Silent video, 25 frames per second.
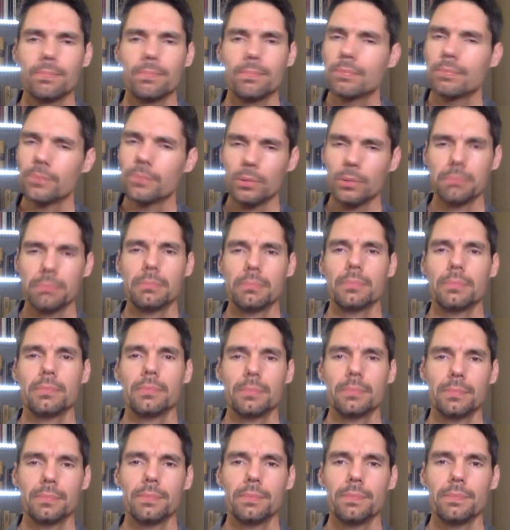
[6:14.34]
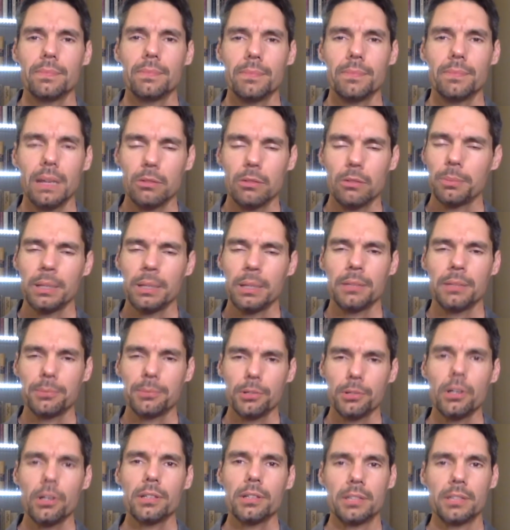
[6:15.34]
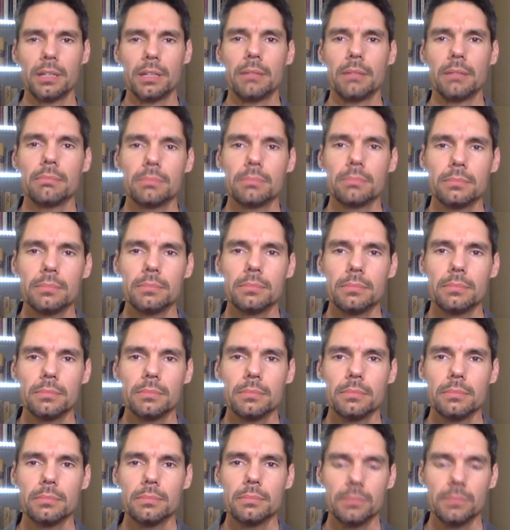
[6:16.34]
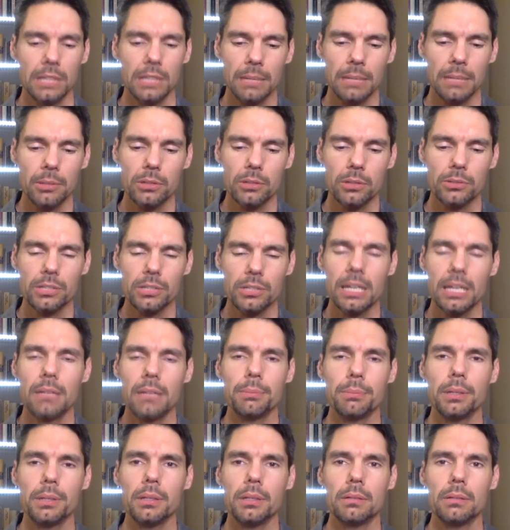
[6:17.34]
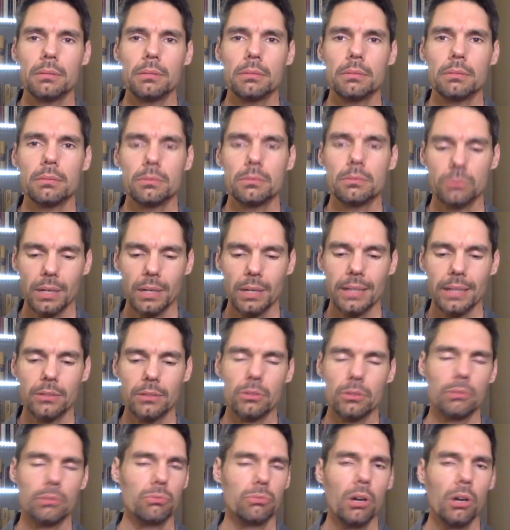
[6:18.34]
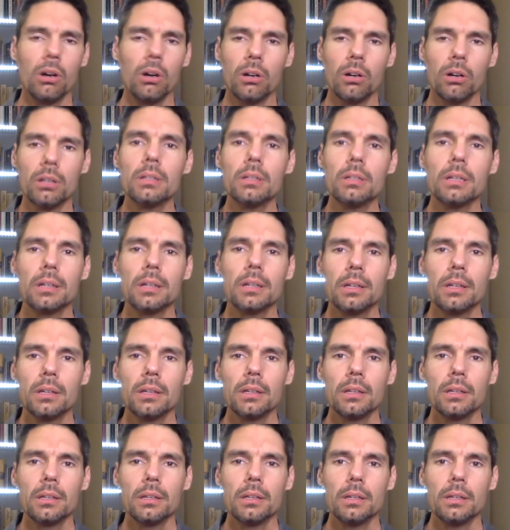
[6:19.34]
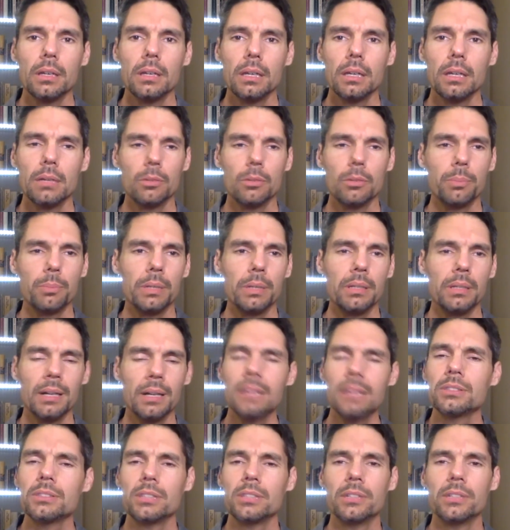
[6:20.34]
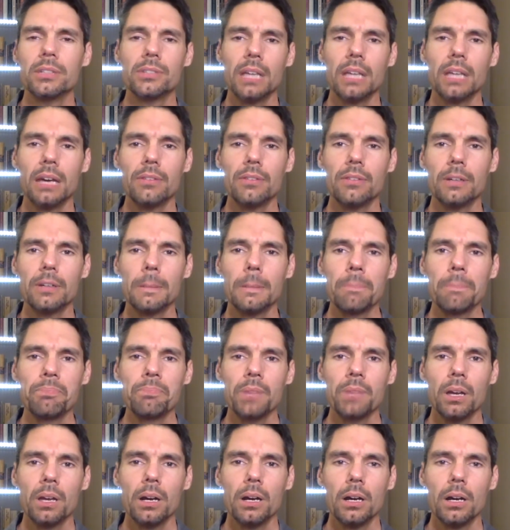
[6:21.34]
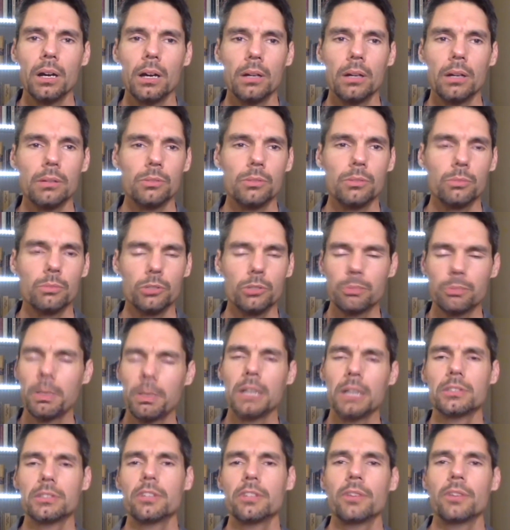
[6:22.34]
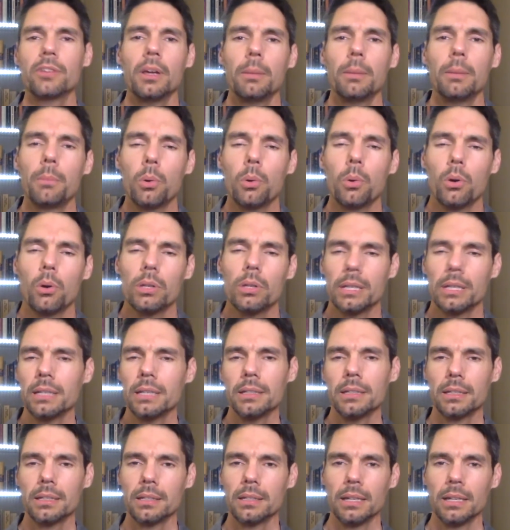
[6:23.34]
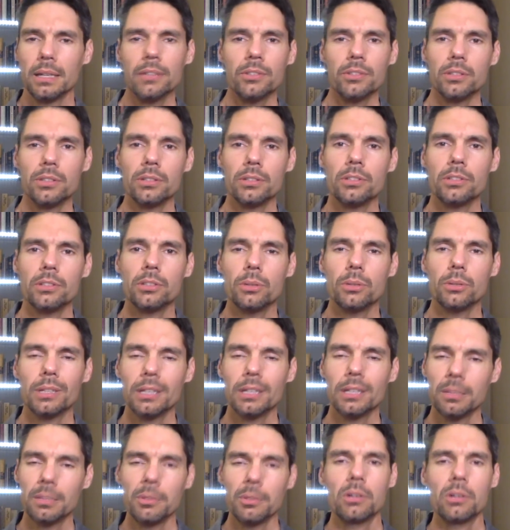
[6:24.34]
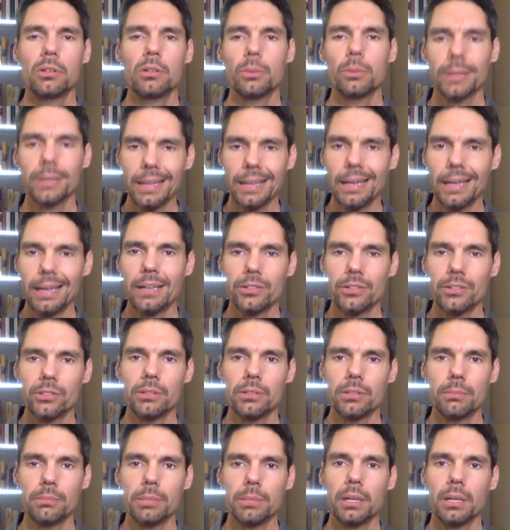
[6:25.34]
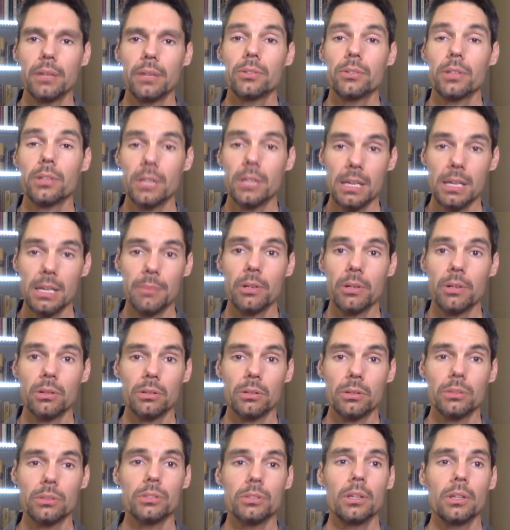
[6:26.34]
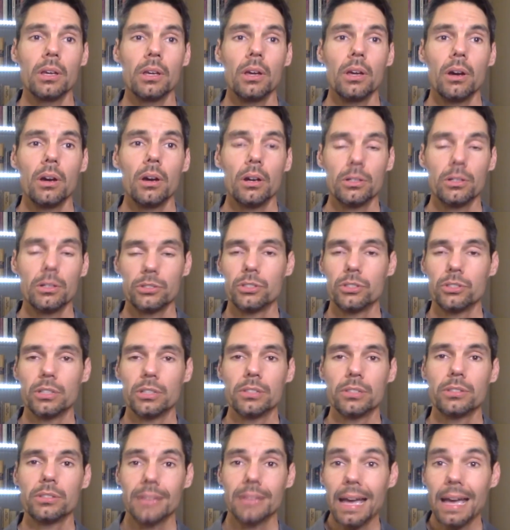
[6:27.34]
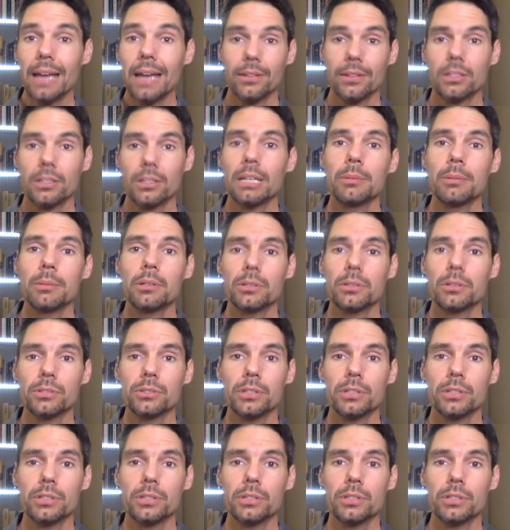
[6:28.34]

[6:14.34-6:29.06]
Well, that would be an absurdity. Chemicals can't be right or wrong. It would be nonsense to have a response of moral indignation to a chemical reaction, because chemicals are just that. They're chemicals.